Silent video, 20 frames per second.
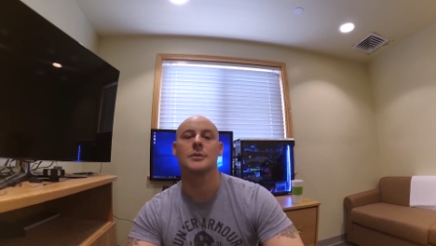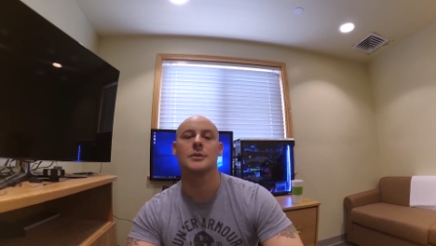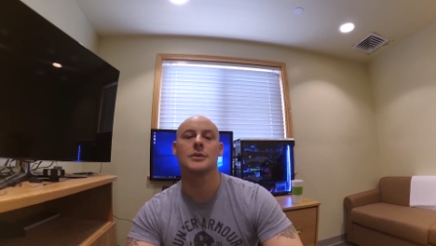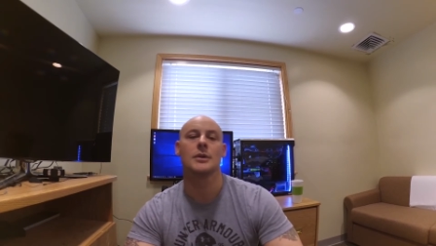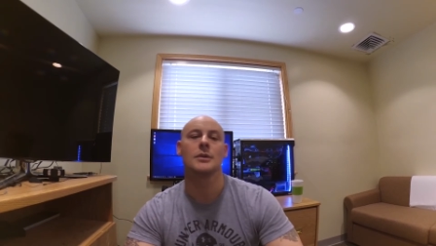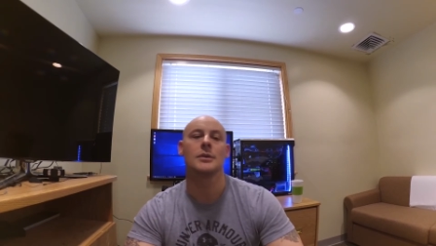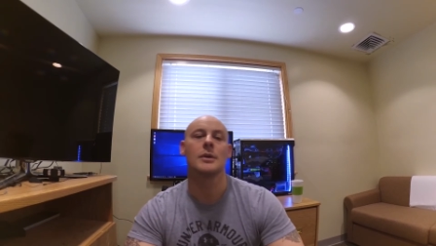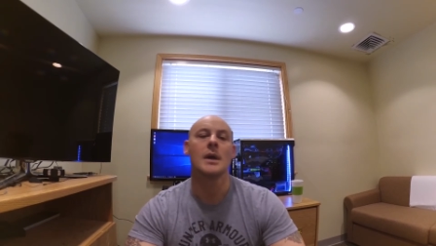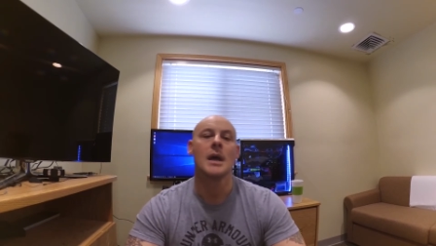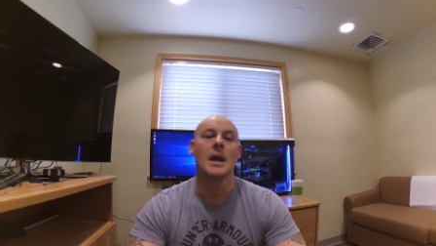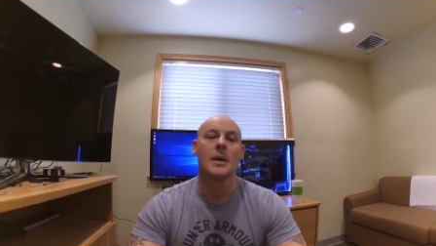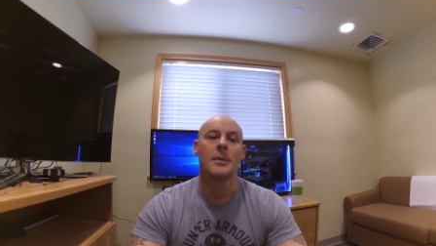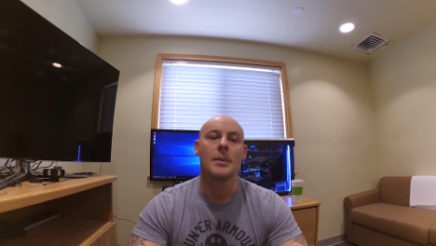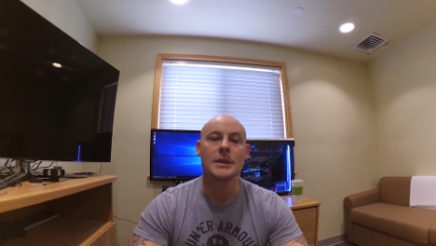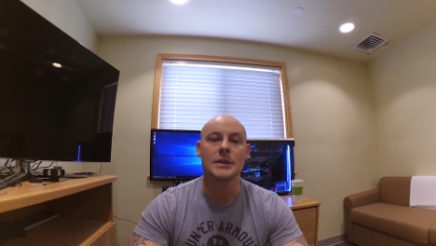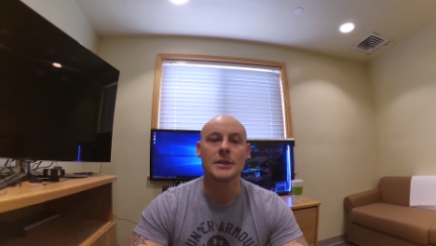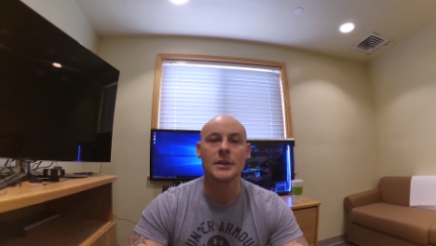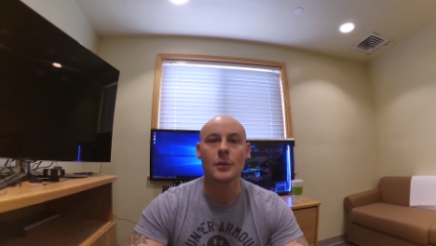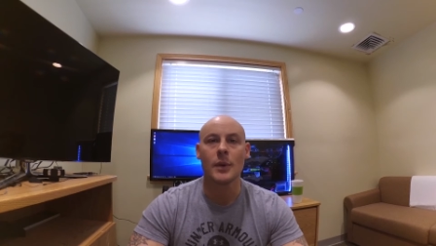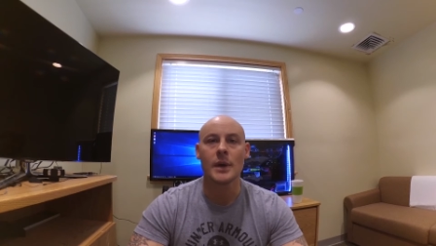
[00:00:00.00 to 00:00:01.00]
So
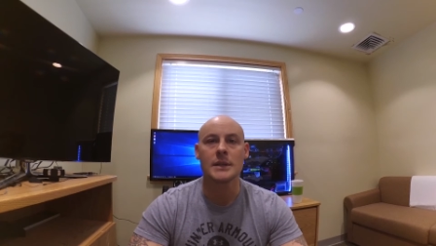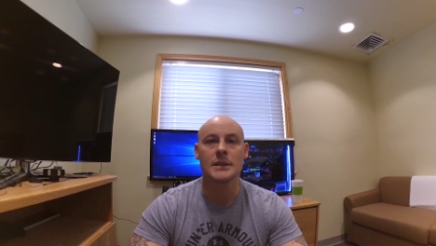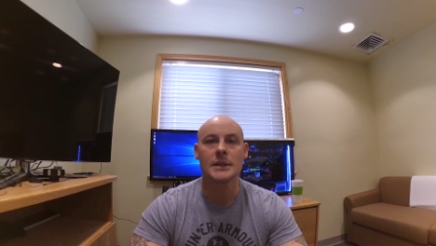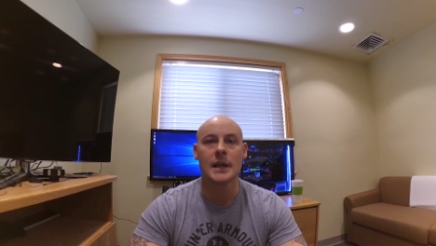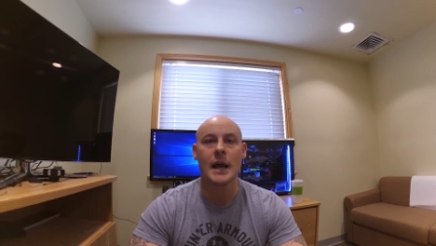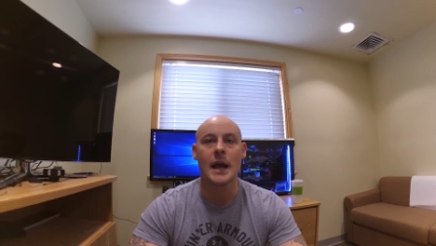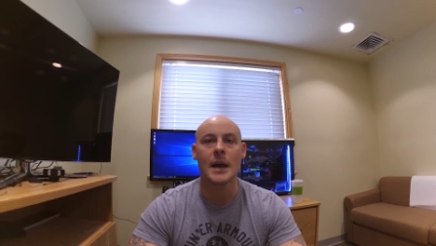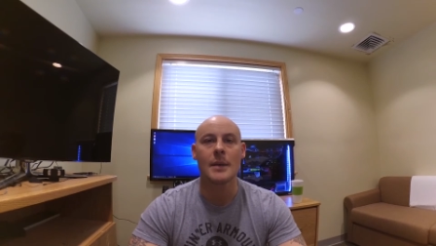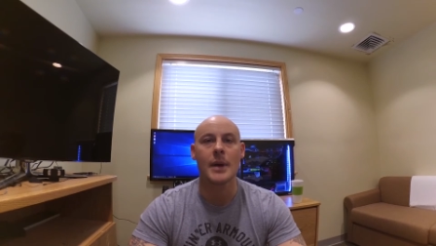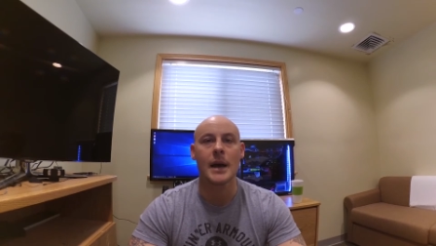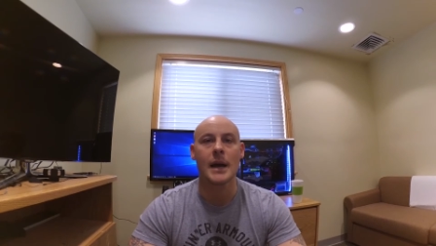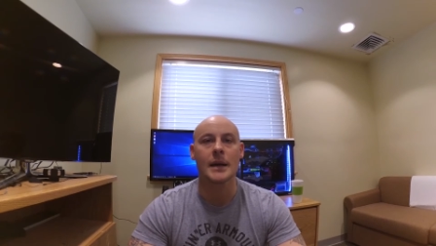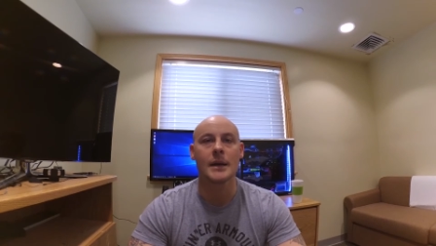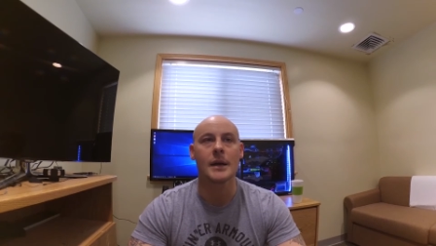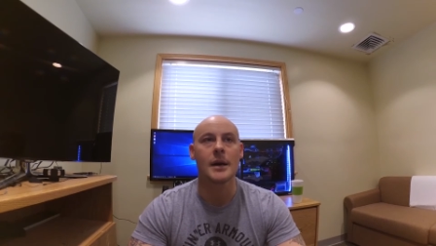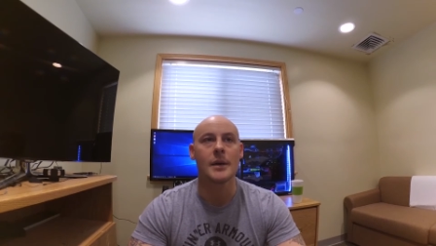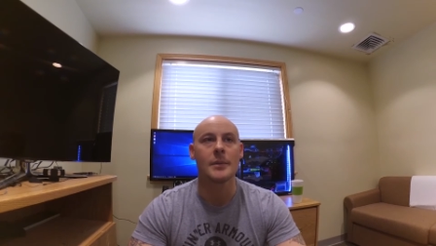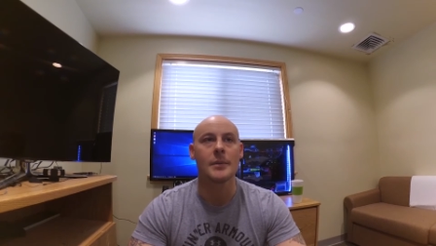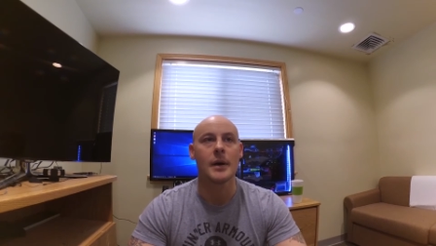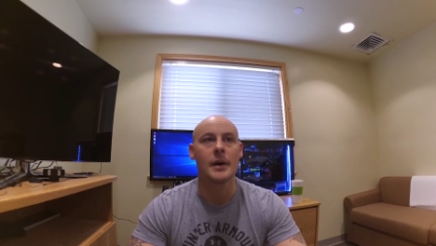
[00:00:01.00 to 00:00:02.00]
basically, ways that I back
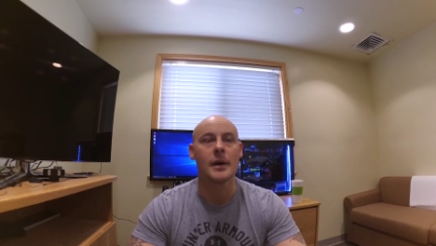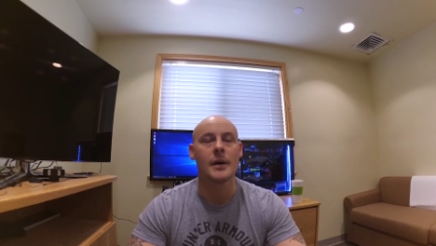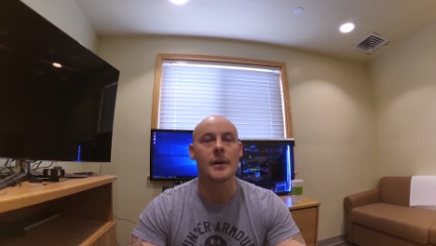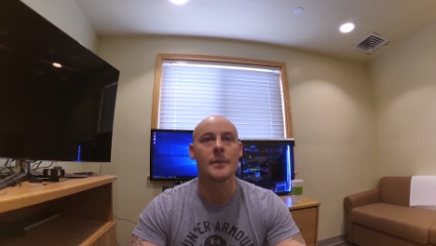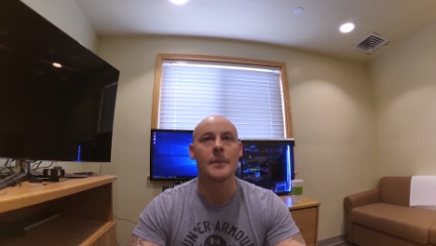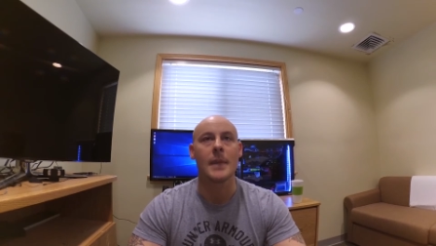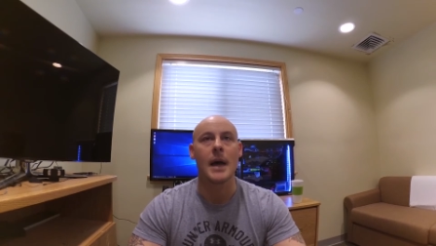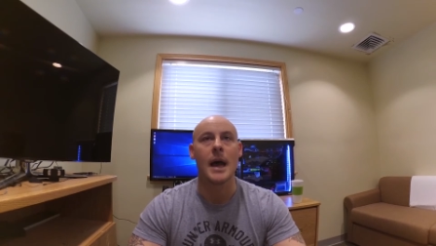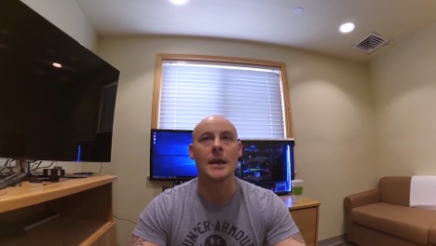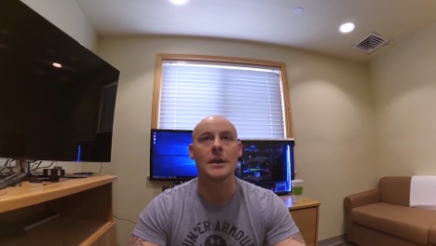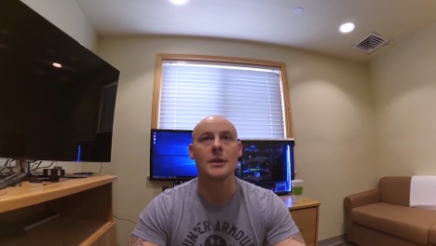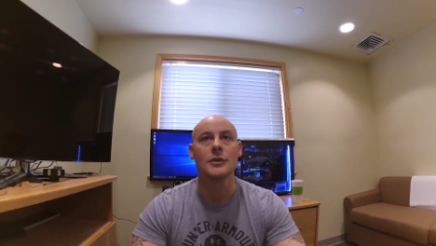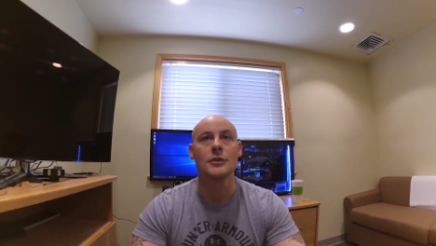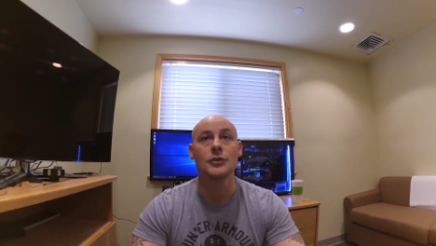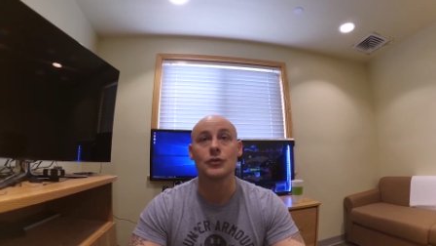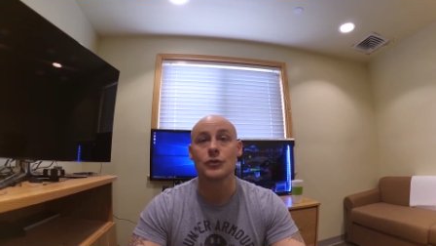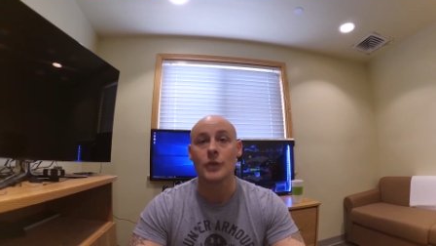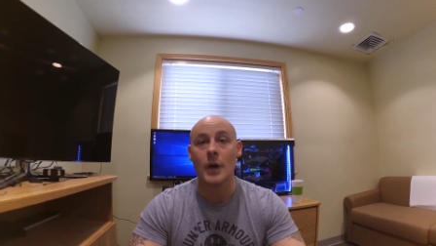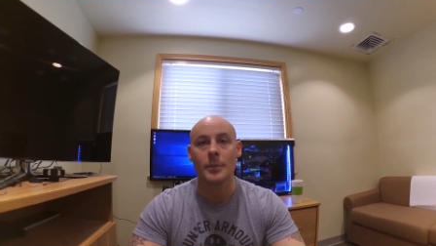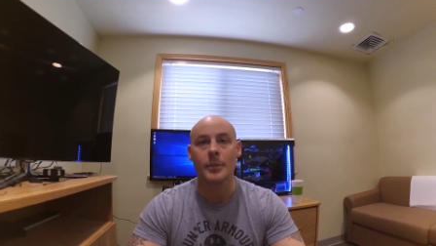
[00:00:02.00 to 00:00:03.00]
up, um, I use
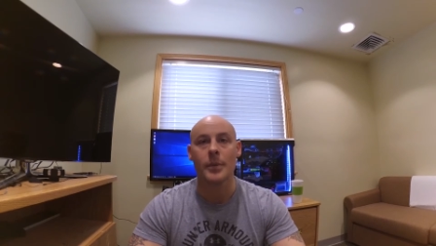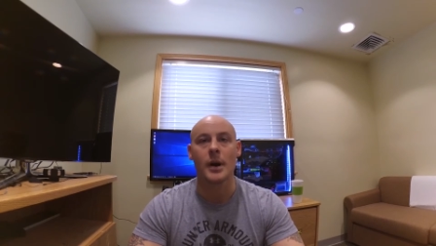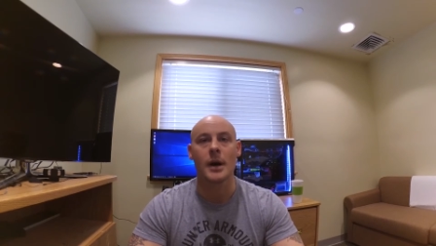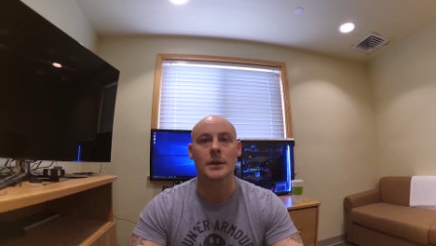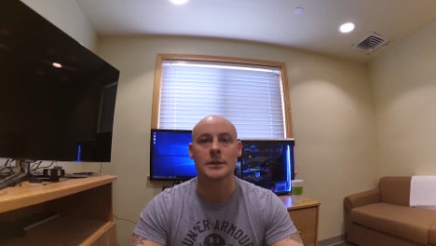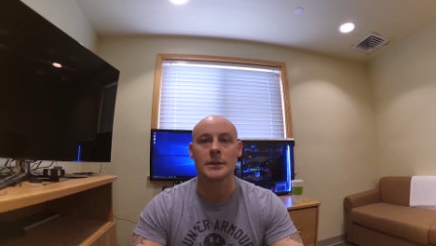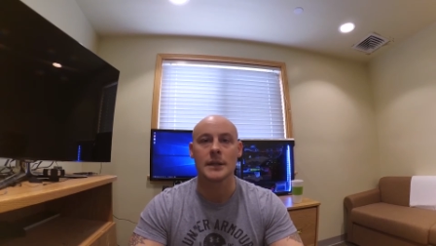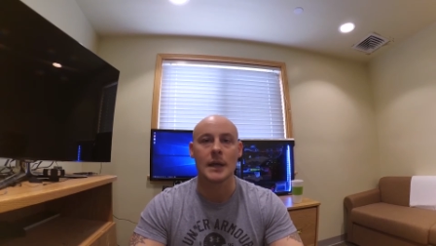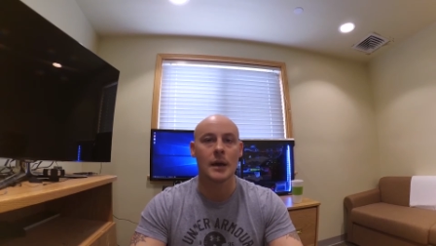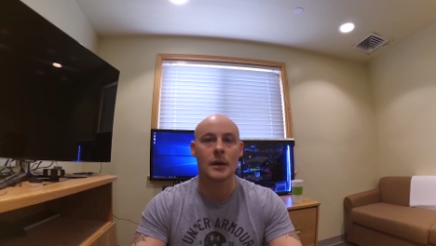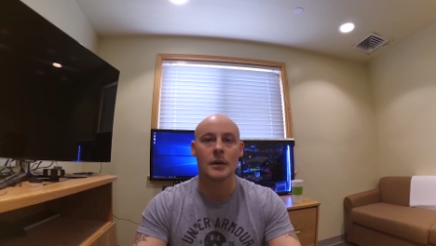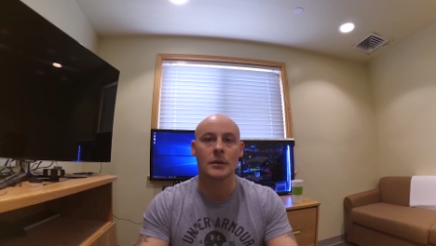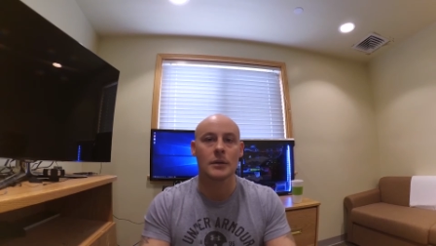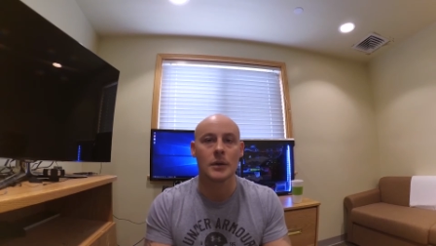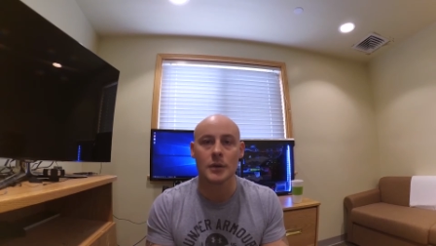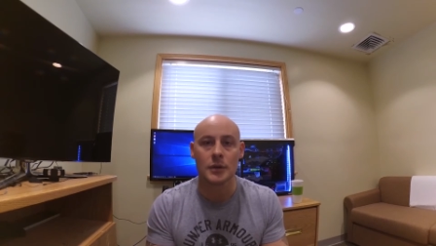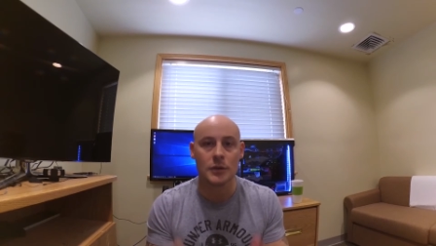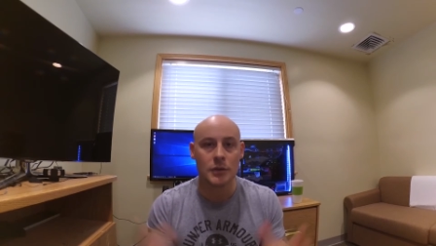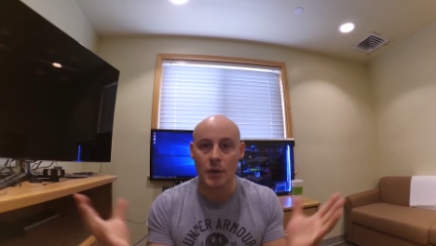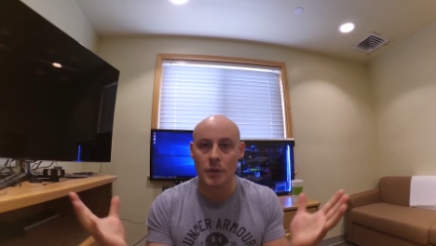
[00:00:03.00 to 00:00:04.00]
Dropbox. Now,
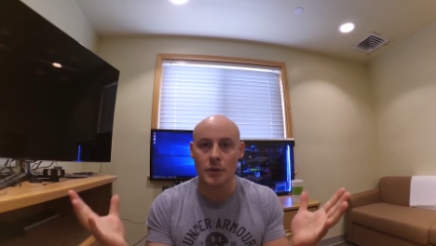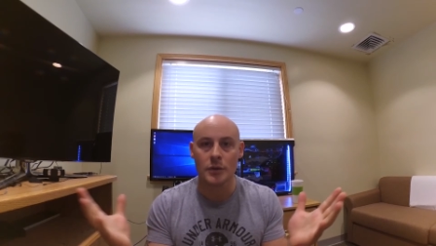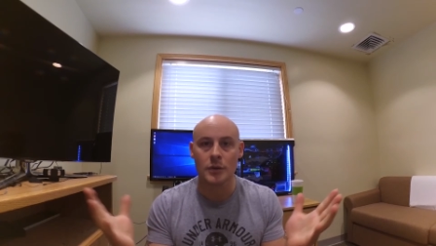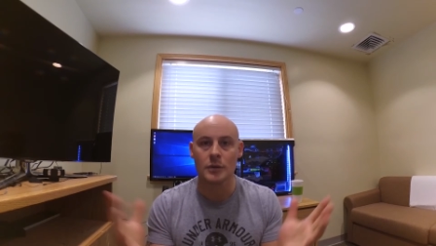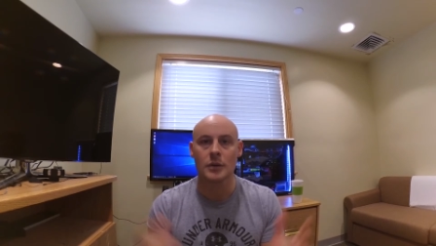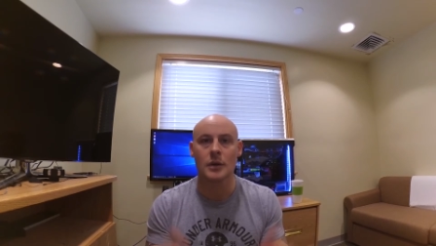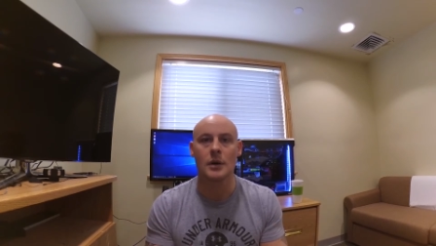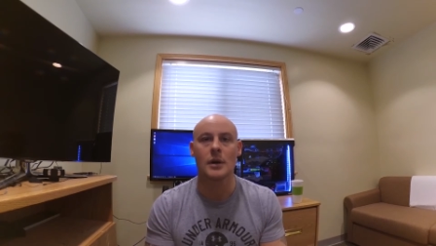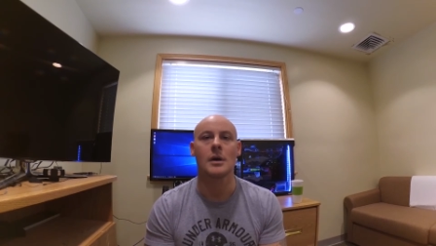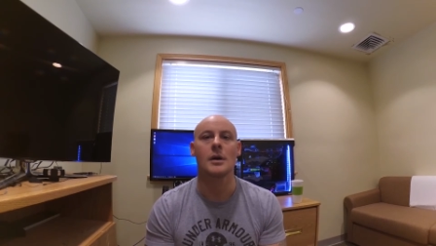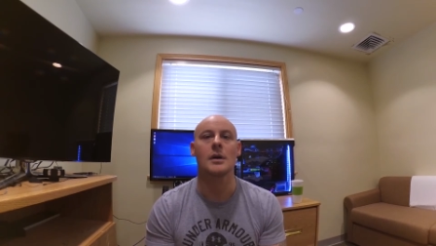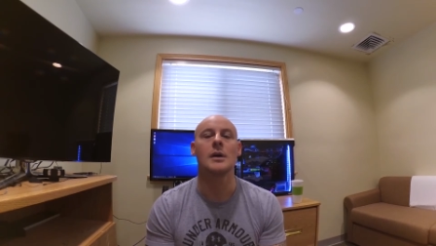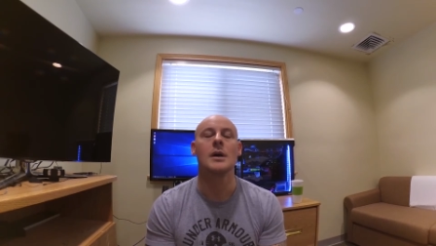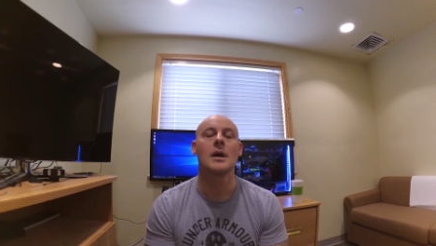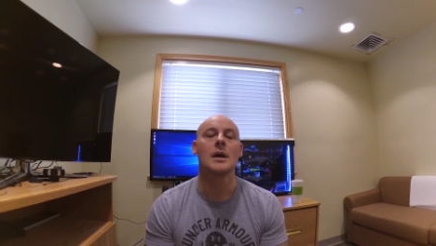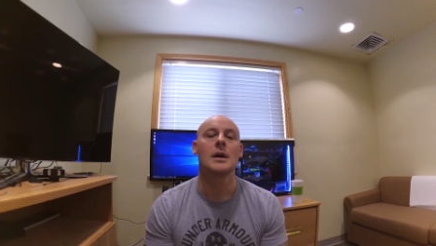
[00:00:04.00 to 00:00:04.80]
there's other uh,